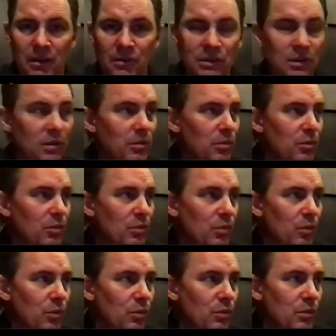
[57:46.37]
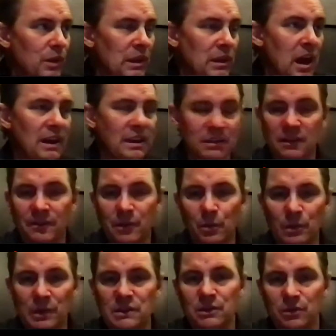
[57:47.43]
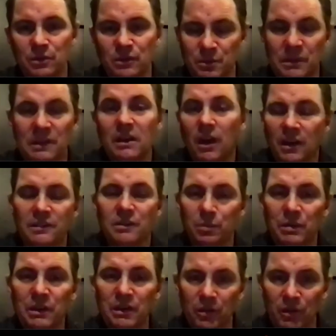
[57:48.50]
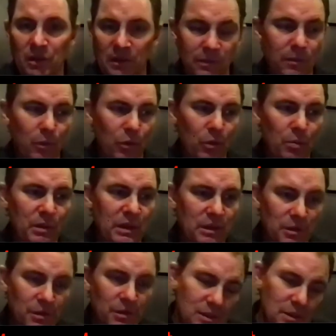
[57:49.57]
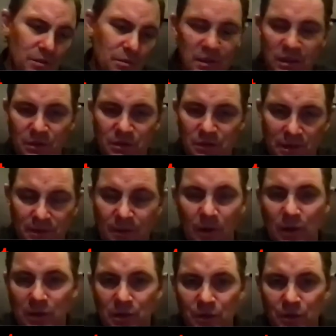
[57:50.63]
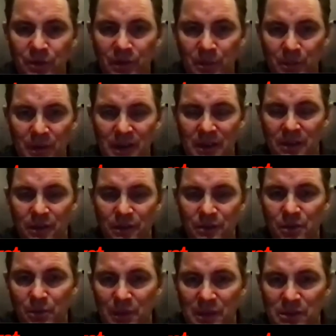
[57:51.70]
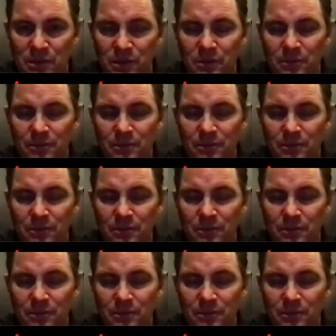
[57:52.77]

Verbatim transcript: You know, a lot of stuff that we do is because of Peter and for Peter. So Peter's a very close friend of mine and also a mentor.